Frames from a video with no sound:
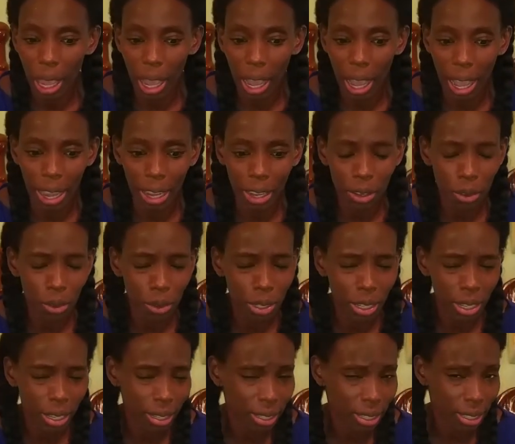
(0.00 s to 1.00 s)
I don't
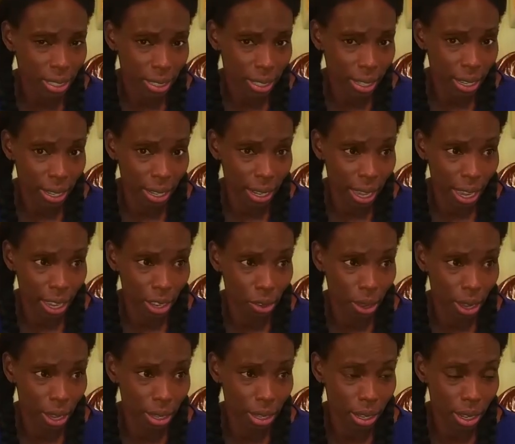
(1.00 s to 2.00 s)
understand. I don't
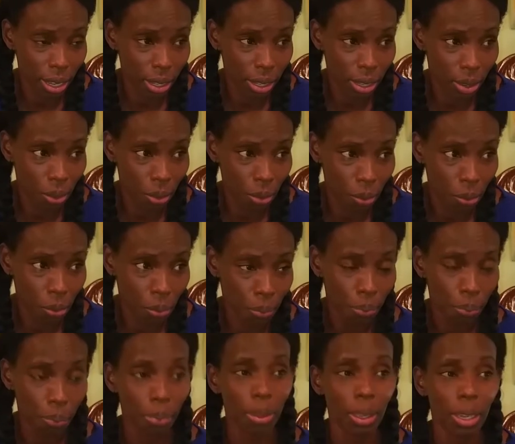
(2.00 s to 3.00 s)
and
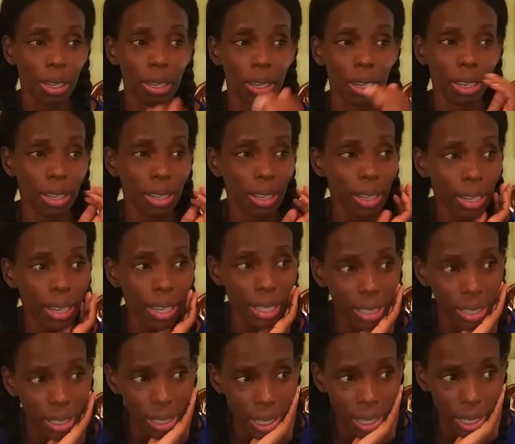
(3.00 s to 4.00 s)
the next
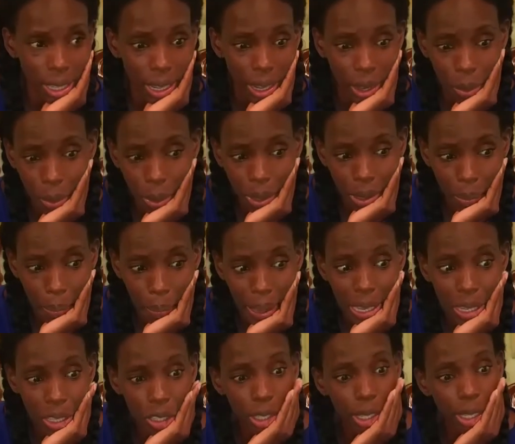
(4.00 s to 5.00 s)
thing that I want to
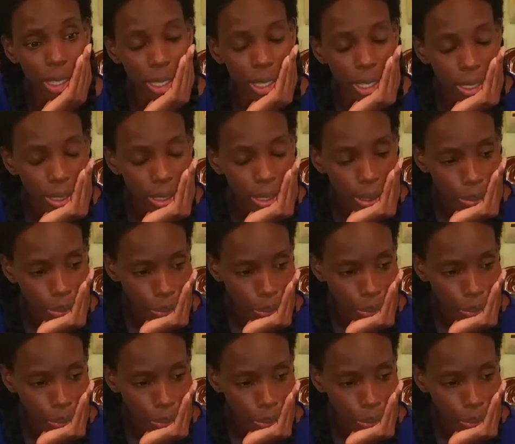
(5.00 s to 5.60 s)
mention is,